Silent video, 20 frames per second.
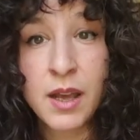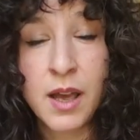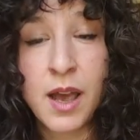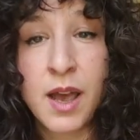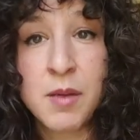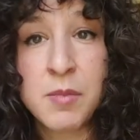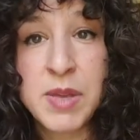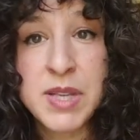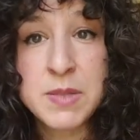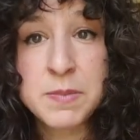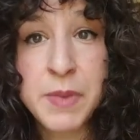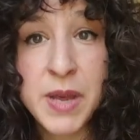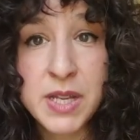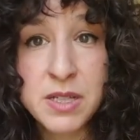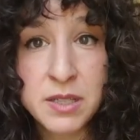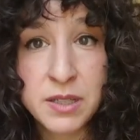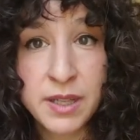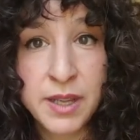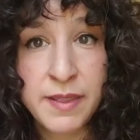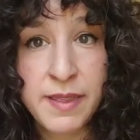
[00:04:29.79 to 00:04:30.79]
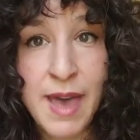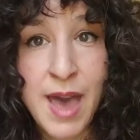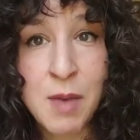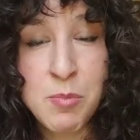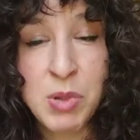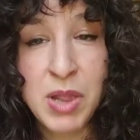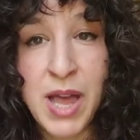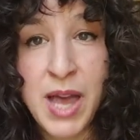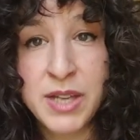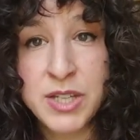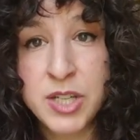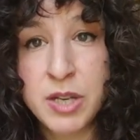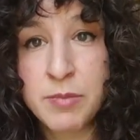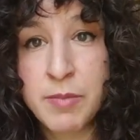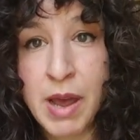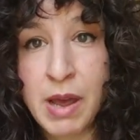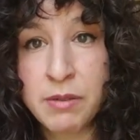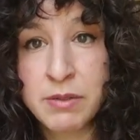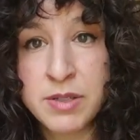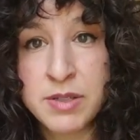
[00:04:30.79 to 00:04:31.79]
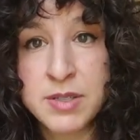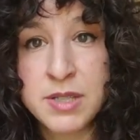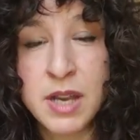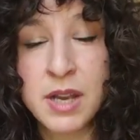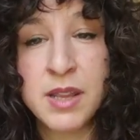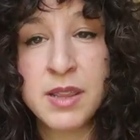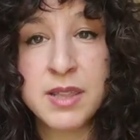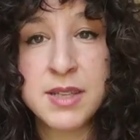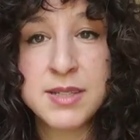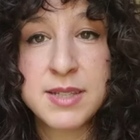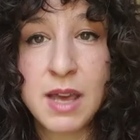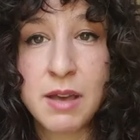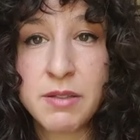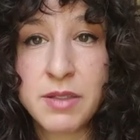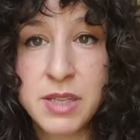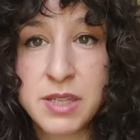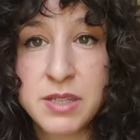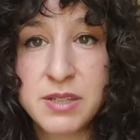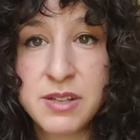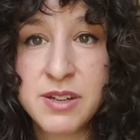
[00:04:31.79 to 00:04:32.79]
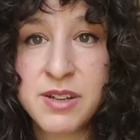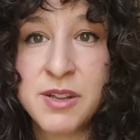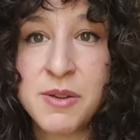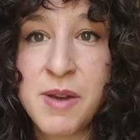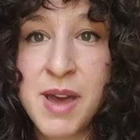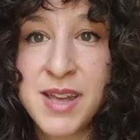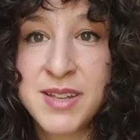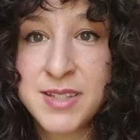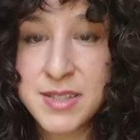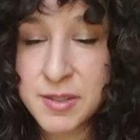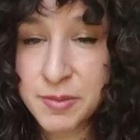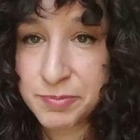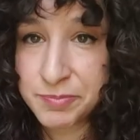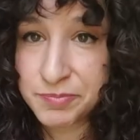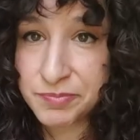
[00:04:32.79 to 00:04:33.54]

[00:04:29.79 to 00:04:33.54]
um, especially in the Appalachian Mountains and in the southeastern US.